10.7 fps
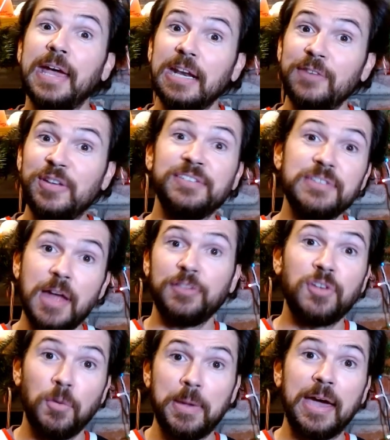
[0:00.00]
And if he is
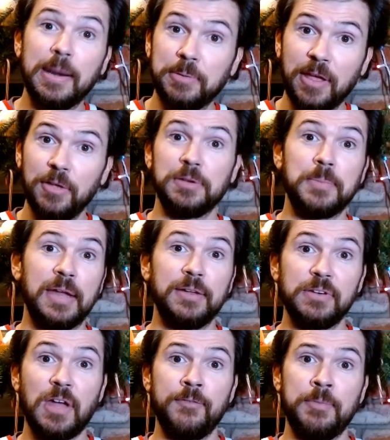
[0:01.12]
not so bad, I'm telling you, man,
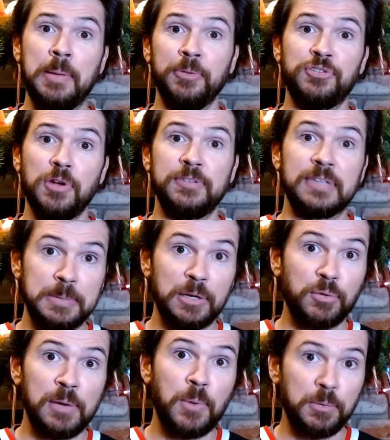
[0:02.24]
Donovan Peoples-Jones is going to be a
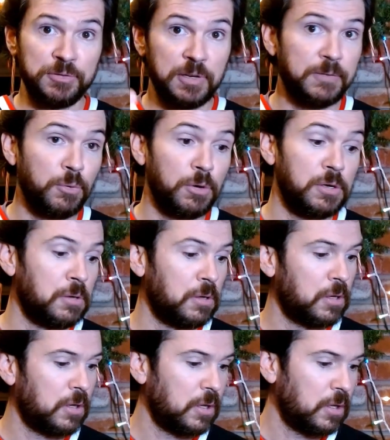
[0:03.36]
great wide receiver for you.
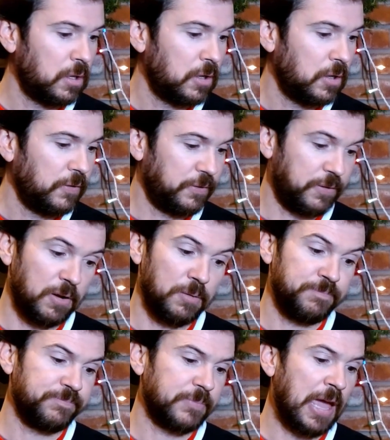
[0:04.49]

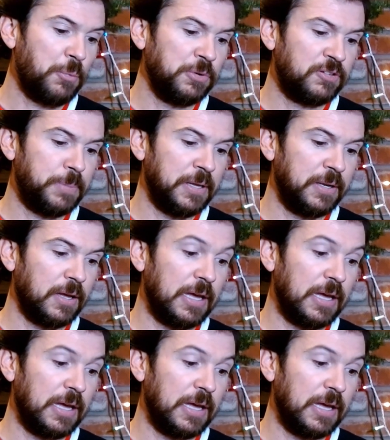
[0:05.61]
So I would spend.